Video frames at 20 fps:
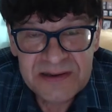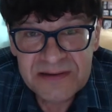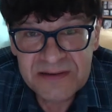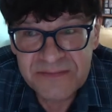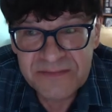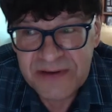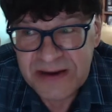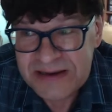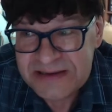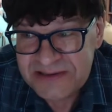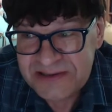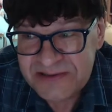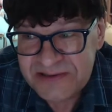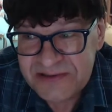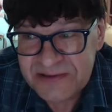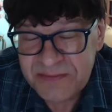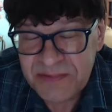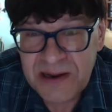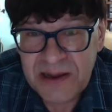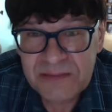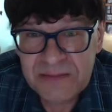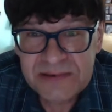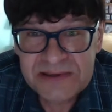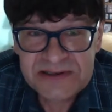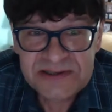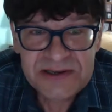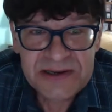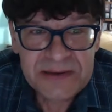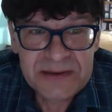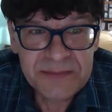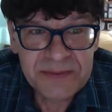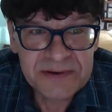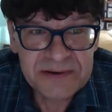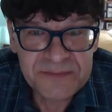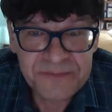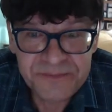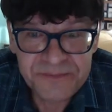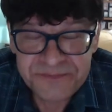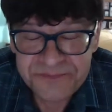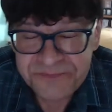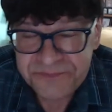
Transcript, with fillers: the vices are probably cheaper,